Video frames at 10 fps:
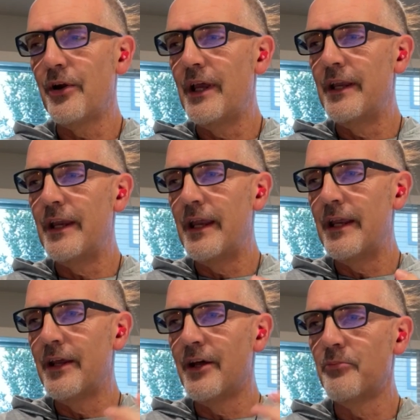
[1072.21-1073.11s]
And
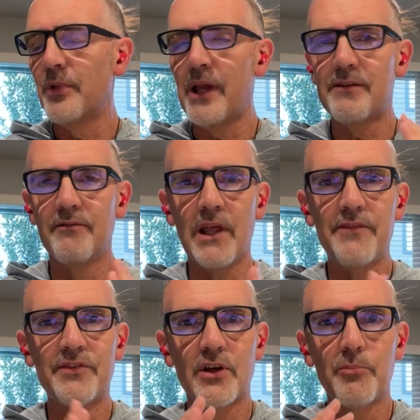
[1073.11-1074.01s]
then
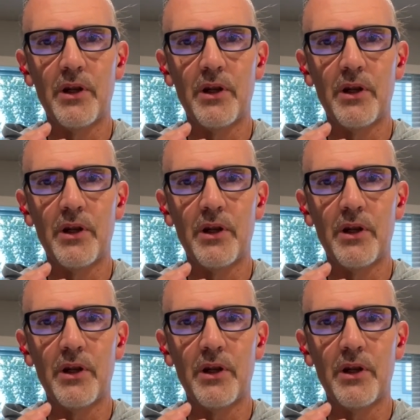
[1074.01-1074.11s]
life took a